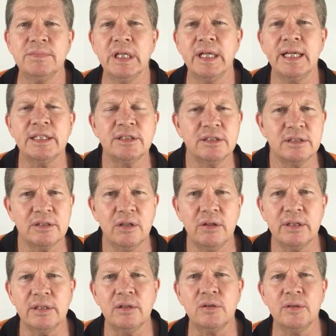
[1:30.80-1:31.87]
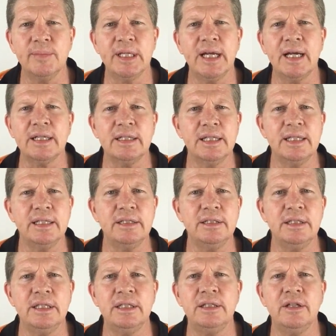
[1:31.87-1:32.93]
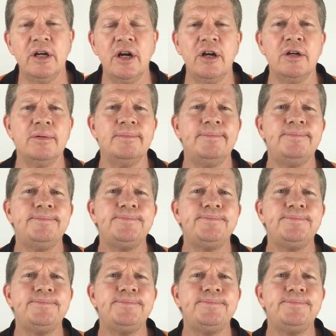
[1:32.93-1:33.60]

an exit sign would look a bit ugly in your home.